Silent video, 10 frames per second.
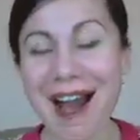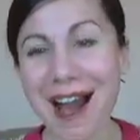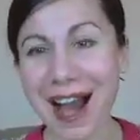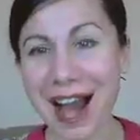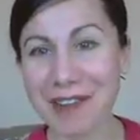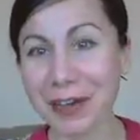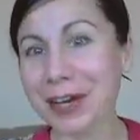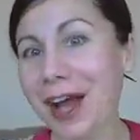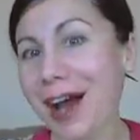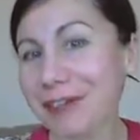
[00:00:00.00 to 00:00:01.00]

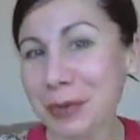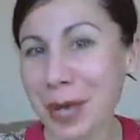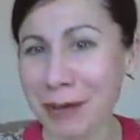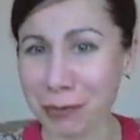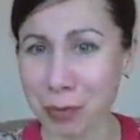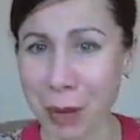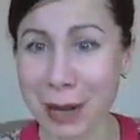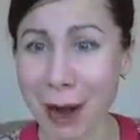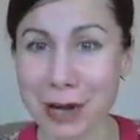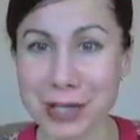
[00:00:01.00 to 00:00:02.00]
Very often we have
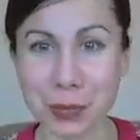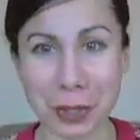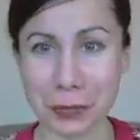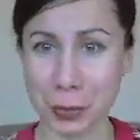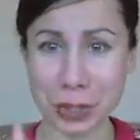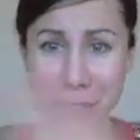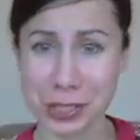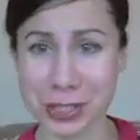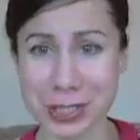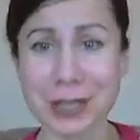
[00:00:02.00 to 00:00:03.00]
webinars where we
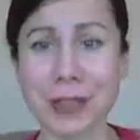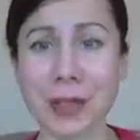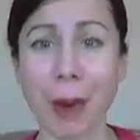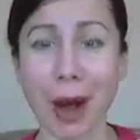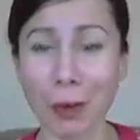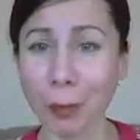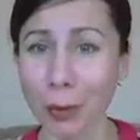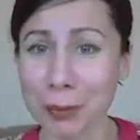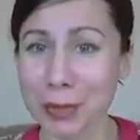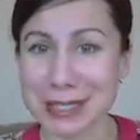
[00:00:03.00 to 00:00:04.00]
just see the
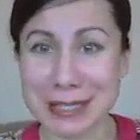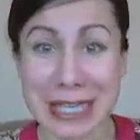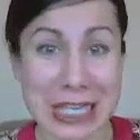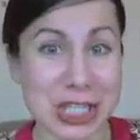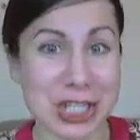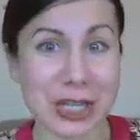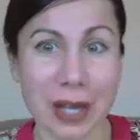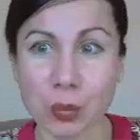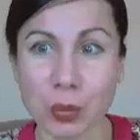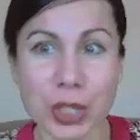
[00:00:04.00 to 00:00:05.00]
PowerPoint presentation
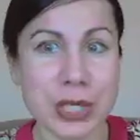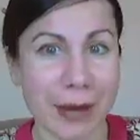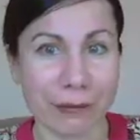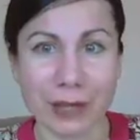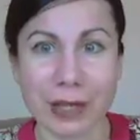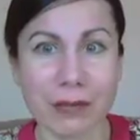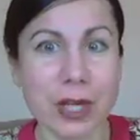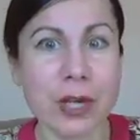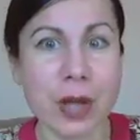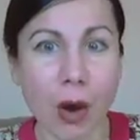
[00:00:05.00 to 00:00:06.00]
and we never
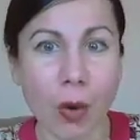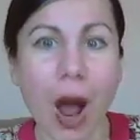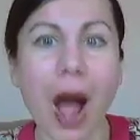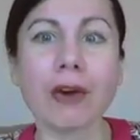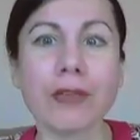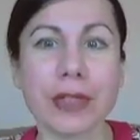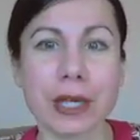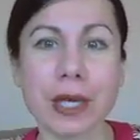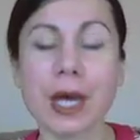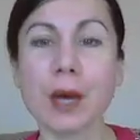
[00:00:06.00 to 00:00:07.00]
even know how
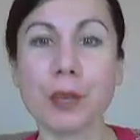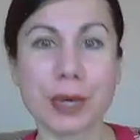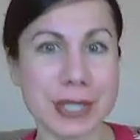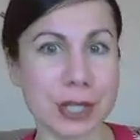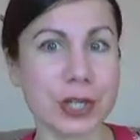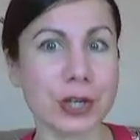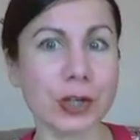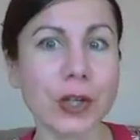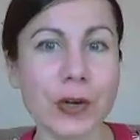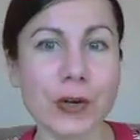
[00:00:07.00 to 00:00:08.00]
the presenter
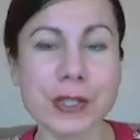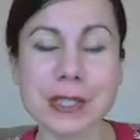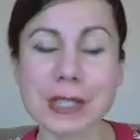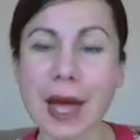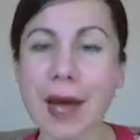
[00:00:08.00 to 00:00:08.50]
looks.